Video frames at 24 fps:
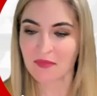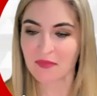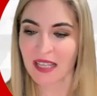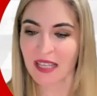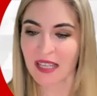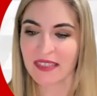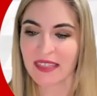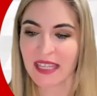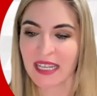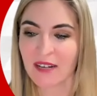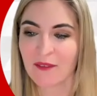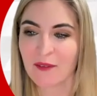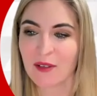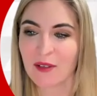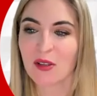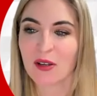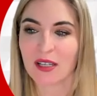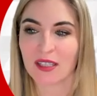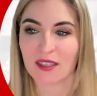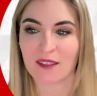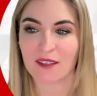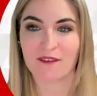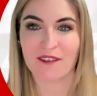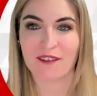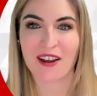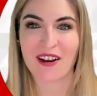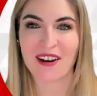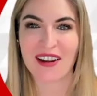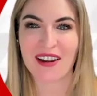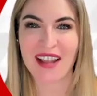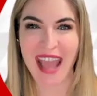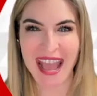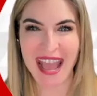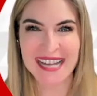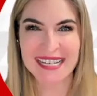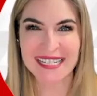And then if we look at the
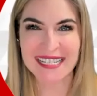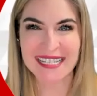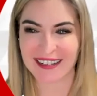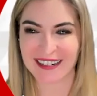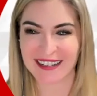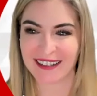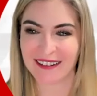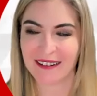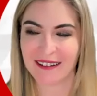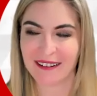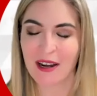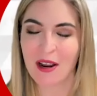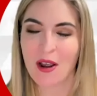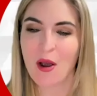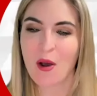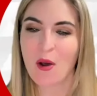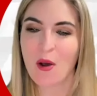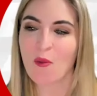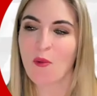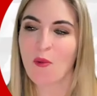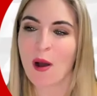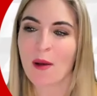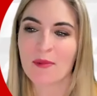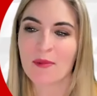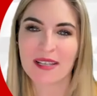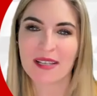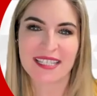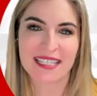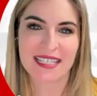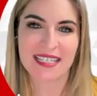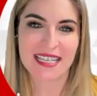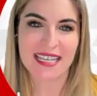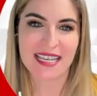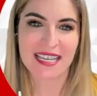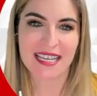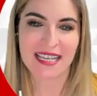very end here, what we
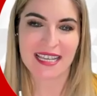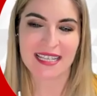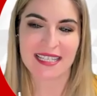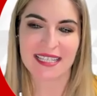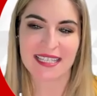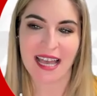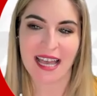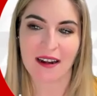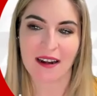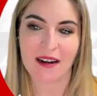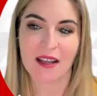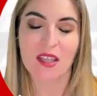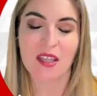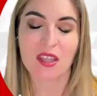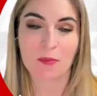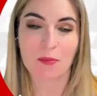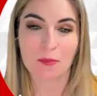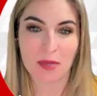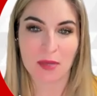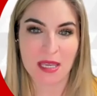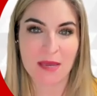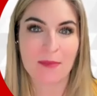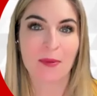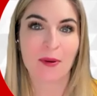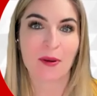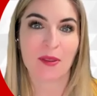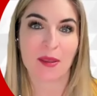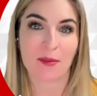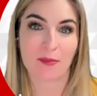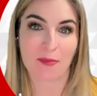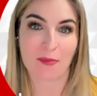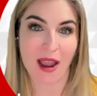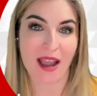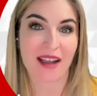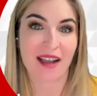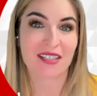see is that the people that
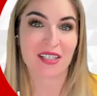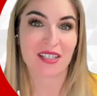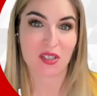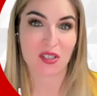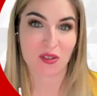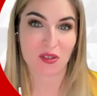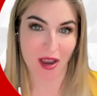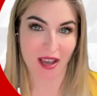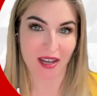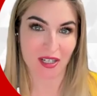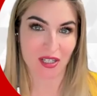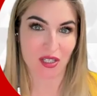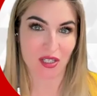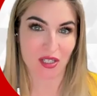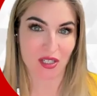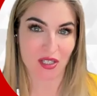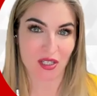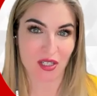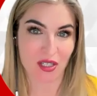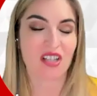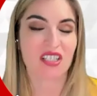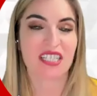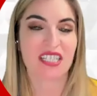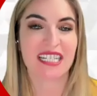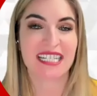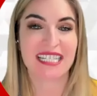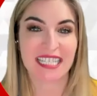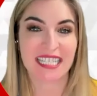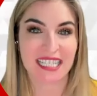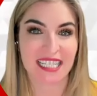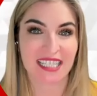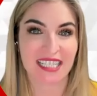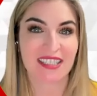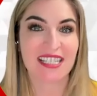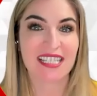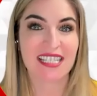practice gratitude are
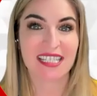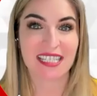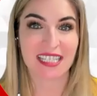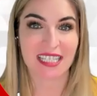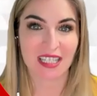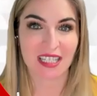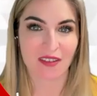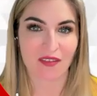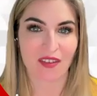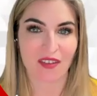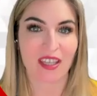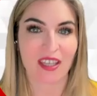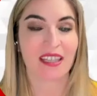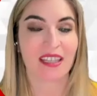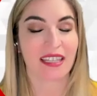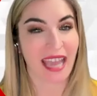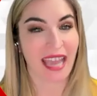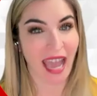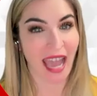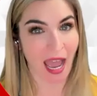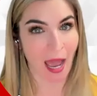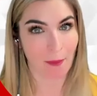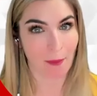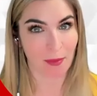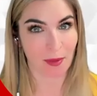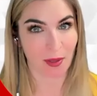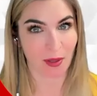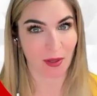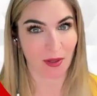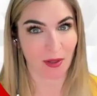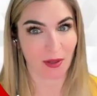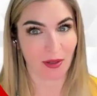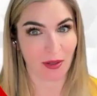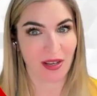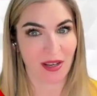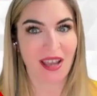statistically significantly
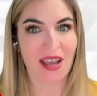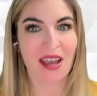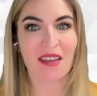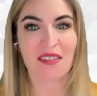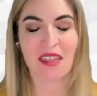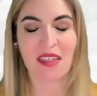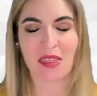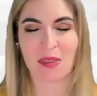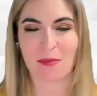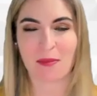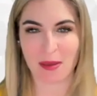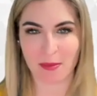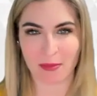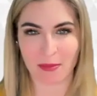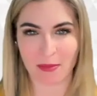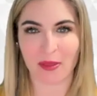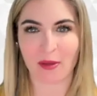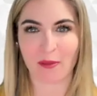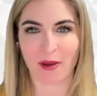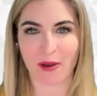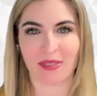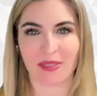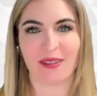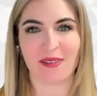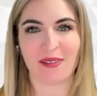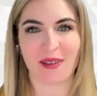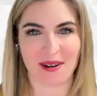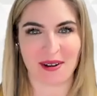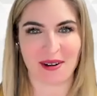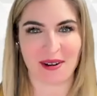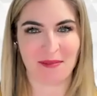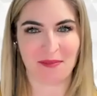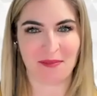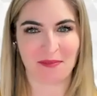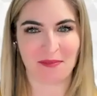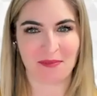happier than the people that won the
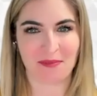lottery.